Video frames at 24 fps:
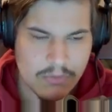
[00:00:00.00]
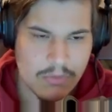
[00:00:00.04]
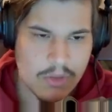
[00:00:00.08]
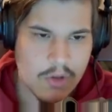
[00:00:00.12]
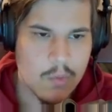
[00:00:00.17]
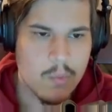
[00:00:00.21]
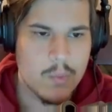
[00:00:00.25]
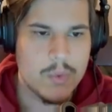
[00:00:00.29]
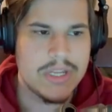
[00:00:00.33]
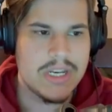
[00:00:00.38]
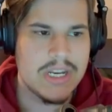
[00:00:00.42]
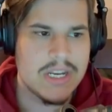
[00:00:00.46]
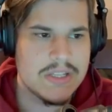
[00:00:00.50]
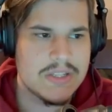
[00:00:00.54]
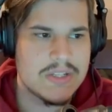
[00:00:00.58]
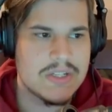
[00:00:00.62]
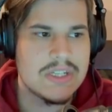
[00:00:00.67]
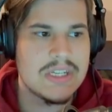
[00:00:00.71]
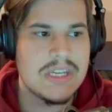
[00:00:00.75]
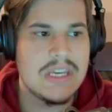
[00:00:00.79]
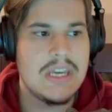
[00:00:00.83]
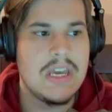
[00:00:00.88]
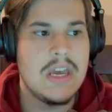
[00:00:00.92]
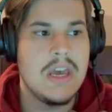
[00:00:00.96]
we did
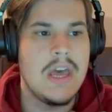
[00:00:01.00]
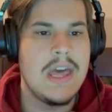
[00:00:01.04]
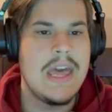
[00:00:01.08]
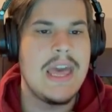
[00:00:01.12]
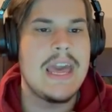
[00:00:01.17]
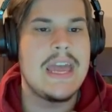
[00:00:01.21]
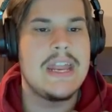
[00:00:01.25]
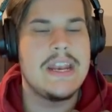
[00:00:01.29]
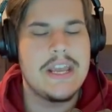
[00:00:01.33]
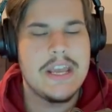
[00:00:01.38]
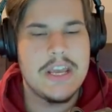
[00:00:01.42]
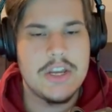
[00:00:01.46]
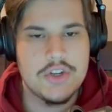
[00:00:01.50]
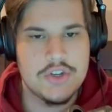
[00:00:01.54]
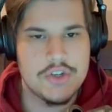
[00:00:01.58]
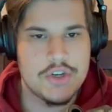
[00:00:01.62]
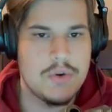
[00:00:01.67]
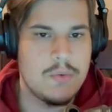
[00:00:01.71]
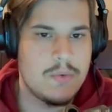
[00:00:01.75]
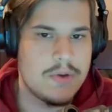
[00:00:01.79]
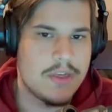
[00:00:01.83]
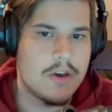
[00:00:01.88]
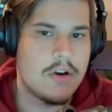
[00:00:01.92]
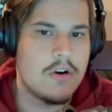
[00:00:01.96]
see an
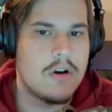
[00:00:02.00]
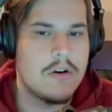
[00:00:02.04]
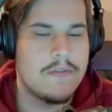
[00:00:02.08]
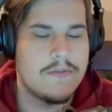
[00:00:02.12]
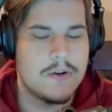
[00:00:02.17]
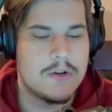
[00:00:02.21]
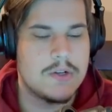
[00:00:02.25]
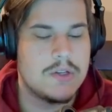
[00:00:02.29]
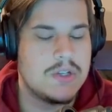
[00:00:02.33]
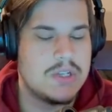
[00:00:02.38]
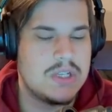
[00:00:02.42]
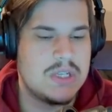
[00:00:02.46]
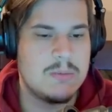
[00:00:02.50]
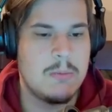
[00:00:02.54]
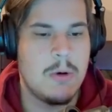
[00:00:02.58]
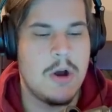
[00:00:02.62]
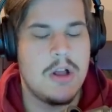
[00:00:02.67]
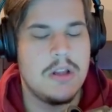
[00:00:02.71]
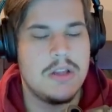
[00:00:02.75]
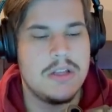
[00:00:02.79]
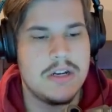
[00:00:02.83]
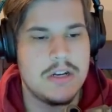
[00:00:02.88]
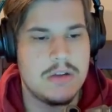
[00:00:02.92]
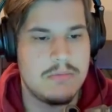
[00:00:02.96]
issue with her versus
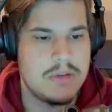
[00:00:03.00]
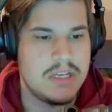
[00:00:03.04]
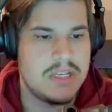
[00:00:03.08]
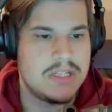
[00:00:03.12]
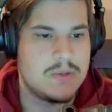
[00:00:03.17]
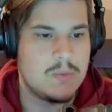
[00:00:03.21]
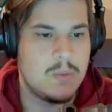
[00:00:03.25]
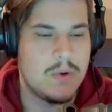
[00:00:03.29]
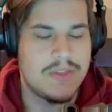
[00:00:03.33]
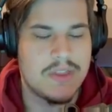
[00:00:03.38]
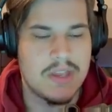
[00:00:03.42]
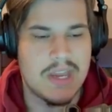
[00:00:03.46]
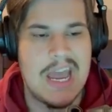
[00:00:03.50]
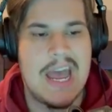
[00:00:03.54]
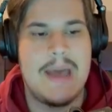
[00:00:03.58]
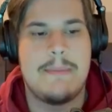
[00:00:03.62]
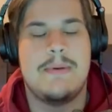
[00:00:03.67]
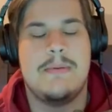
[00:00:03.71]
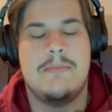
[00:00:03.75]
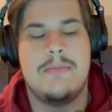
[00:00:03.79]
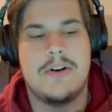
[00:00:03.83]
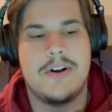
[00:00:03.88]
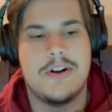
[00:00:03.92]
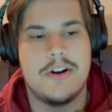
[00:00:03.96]
small enemies with the
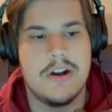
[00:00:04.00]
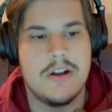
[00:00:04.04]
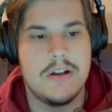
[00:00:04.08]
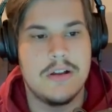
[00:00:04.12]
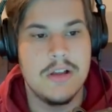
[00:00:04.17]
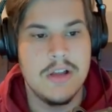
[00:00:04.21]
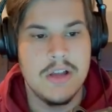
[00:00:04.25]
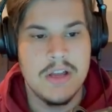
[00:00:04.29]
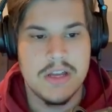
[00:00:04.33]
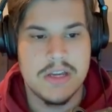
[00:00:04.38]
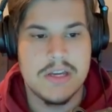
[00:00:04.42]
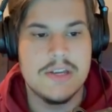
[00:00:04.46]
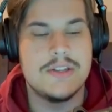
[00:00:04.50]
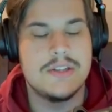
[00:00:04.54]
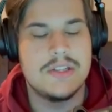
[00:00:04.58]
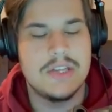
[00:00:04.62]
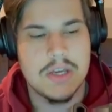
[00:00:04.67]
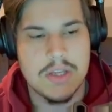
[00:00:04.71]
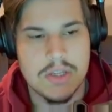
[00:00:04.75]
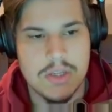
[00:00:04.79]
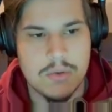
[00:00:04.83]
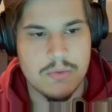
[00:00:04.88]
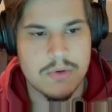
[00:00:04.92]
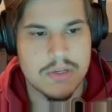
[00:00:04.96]
Capybara
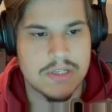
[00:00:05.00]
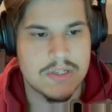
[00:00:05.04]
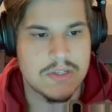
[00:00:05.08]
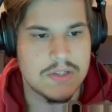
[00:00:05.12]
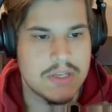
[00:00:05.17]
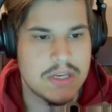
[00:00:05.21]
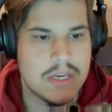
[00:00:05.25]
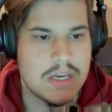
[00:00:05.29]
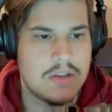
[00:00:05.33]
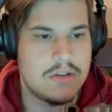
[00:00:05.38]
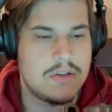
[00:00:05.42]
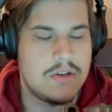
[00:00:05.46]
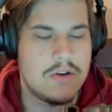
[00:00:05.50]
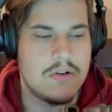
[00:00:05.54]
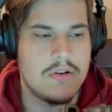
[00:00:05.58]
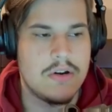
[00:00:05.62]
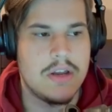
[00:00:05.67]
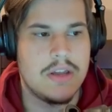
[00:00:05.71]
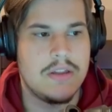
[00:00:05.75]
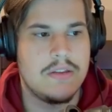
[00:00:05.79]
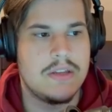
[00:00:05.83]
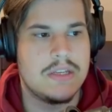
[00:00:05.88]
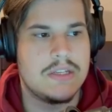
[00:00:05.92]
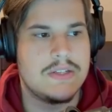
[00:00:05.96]
continuously
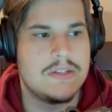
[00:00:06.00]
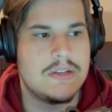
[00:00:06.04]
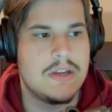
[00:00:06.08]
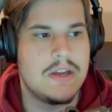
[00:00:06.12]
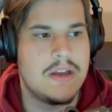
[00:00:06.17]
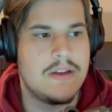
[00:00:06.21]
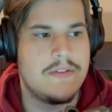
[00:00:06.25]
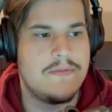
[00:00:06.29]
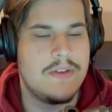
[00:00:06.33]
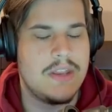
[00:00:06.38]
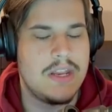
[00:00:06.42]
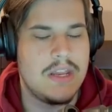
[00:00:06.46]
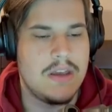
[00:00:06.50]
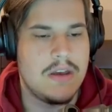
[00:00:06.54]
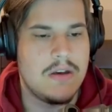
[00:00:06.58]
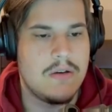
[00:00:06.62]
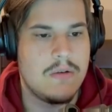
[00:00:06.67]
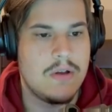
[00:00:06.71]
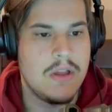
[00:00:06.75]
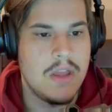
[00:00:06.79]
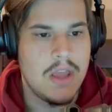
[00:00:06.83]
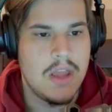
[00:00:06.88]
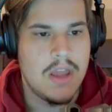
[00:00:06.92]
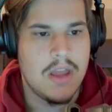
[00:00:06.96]
during this
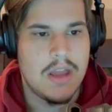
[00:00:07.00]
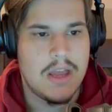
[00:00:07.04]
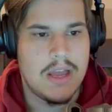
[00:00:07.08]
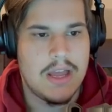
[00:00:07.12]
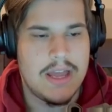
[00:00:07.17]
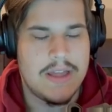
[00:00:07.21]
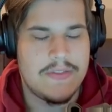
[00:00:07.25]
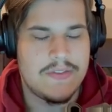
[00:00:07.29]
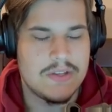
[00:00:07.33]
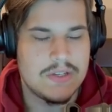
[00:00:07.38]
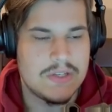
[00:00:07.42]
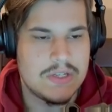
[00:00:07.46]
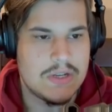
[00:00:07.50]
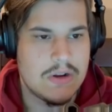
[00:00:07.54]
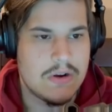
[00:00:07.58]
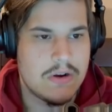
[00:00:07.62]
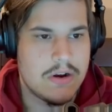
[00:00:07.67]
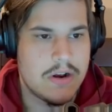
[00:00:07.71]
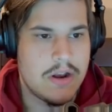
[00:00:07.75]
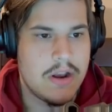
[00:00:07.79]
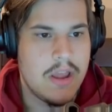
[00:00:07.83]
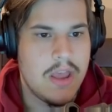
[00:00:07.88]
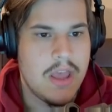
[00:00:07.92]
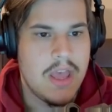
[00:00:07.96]
video at the
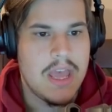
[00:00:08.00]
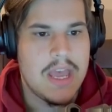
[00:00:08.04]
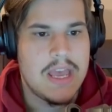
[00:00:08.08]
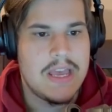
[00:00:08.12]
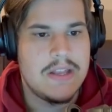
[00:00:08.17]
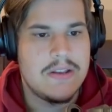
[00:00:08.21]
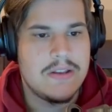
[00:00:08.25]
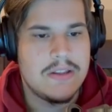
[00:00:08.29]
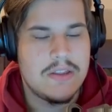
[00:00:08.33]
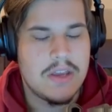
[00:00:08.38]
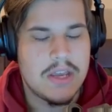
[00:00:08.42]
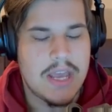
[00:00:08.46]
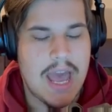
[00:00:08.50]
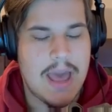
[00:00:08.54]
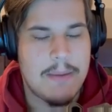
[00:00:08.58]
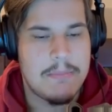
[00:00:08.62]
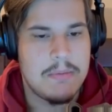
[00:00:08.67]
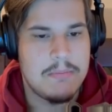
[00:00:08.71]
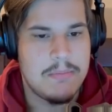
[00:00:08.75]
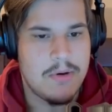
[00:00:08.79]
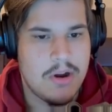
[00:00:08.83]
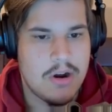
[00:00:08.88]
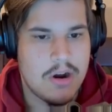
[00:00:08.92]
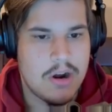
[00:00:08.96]
start, and the
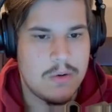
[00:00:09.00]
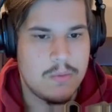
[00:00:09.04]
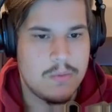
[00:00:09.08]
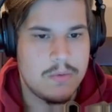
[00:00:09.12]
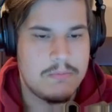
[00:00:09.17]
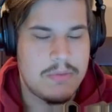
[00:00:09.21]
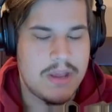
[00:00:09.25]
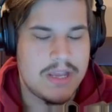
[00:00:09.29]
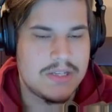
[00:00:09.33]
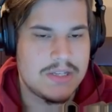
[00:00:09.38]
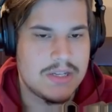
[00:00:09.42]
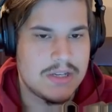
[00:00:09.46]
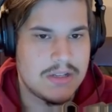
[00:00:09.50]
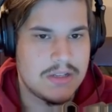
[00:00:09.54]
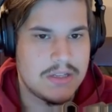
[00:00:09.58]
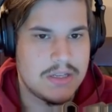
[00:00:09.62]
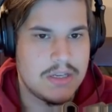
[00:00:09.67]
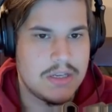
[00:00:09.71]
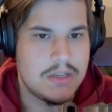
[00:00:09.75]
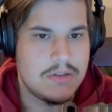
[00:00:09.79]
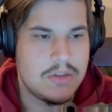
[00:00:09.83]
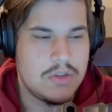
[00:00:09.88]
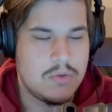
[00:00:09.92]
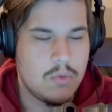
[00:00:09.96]
Capybara would
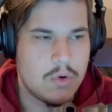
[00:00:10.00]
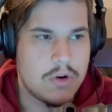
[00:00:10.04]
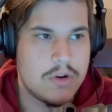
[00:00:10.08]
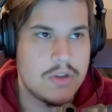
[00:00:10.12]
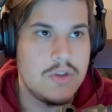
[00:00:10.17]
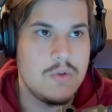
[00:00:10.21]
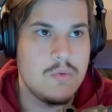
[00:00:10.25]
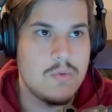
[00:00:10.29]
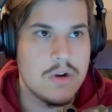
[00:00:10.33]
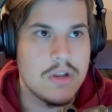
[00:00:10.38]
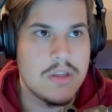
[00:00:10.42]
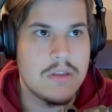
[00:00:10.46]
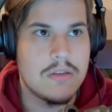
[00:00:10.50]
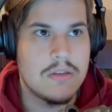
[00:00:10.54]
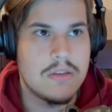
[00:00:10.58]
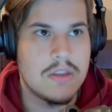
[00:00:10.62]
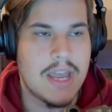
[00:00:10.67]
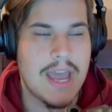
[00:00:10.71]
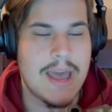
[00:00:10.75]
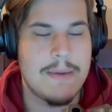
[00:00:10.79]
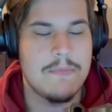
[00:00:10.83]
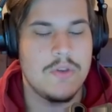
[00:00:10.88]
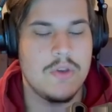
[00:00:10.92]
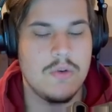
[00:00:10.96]
basically, or you wouldn't,
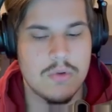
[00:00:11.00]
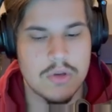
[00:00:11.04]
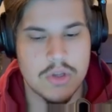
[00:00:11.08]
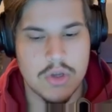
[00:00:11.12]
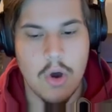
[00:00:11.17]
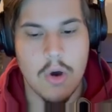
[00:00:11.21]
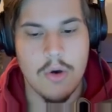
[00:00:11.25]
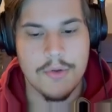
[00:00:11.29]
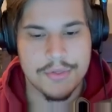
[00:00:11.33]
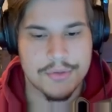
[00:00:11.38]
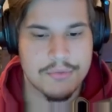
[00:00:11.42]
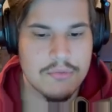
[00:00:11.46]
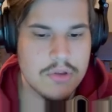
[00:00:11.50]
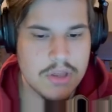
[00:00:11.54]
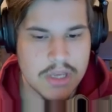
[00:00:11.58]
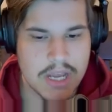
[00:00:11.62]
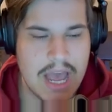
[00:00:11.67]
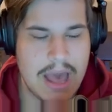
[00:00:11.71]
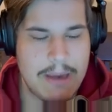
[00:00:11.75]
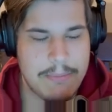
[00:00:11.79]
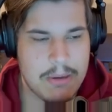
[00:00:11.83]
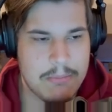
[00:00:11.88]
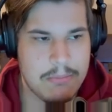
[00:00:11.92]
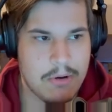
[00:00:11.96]
you would go through the
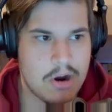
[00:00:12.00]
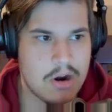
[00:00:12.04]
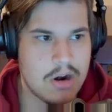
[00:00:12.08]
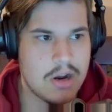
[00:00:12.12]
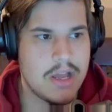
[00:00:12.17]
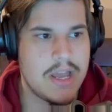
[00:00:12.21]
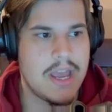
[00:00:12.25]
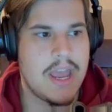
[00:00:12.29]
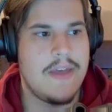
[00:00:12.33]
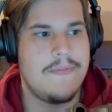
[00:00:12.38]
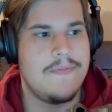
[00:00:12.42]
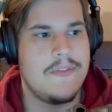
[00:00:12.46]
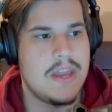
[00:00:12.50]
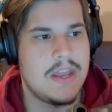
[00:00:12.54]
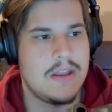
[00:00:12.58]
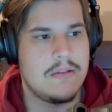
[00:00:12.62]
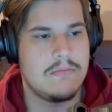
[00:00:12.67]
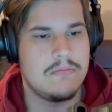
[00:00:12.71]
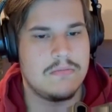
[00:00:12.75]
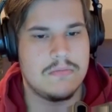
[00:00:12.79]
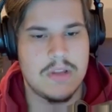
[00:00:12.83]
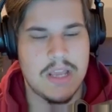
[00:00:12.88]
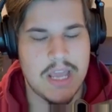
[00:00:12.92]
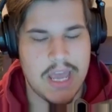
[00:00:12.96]
Capybara and
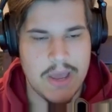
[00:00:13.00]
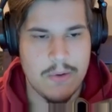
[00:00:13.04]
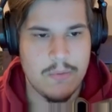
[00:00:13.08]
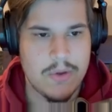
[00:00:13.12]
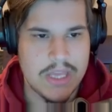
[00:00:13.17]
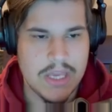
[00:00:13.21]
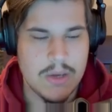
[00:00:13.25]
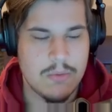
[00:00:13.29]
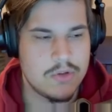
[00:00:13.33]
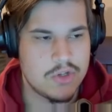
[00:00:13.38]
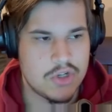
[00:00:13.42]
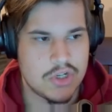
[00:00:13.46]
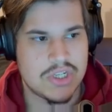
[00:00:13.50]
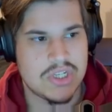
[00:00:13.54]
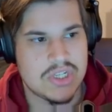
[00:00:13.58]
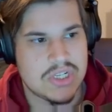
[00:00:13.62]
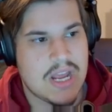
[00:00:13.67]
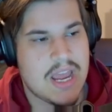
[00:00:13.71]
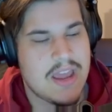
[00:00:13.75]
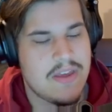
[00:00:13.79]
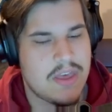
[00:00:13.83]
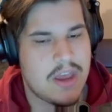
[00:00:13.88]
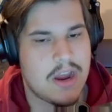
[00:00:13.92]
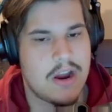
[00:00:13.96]
then he would just
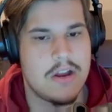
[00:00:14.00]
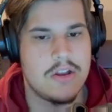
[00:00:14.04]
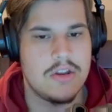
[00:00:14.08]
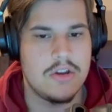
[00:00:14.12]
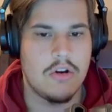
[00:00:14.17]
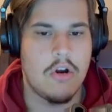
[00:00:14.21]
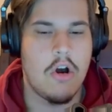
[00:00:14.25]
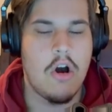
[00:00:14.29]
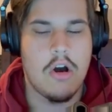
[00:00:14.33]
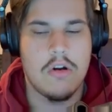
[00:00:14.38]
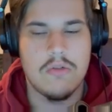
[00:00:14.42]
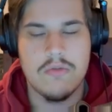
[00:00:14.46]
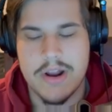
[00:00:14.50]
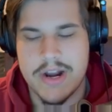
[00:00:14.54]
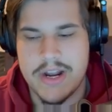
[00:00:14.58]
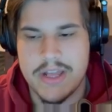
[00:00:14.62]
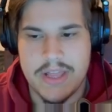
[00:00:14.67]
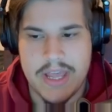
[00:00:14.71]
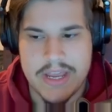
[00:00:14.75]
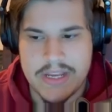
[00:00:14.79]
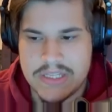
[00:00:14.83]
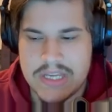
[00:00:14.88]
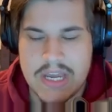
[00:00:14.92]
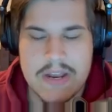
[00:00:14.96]
stay there and you're already
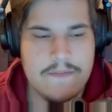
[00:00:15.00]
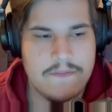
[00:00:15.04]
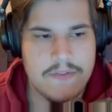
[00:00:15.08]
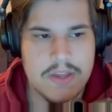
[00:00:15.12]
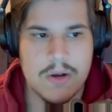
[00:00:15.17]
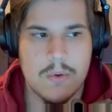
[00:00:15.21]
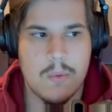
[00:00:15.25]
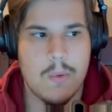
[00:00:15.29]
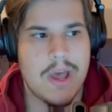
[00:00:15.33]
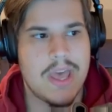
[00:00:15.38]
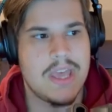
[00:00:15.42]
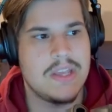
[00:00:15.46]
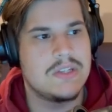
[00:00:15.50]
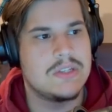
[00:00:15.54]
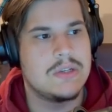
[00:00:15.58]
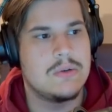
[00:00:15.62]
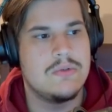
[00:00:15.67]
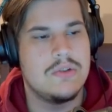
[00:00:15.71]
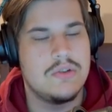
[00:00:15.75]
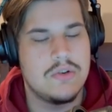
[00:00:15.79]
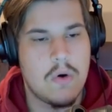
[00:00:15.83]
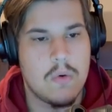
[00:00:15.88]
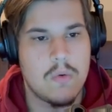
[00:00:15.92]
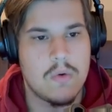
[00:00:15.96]
like 10 feet away, so
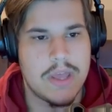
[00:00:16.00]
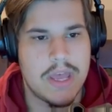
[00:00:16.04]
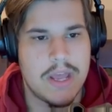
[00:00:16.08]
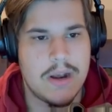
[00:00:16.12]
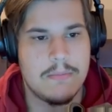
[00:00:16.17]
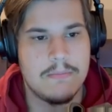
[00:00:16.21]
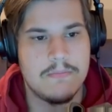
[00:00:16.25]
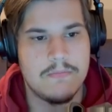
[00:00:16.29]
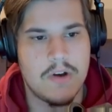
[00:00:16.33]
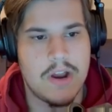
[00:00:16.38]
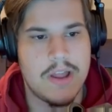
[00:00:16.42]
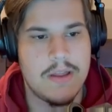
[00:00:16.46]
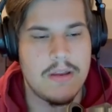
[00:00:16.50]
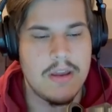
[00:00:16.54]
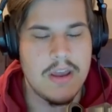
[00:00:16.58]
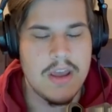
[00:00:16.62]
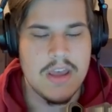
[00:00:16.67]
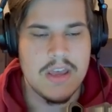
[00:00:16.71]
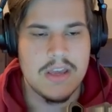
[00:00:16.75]
you don't hit him, right?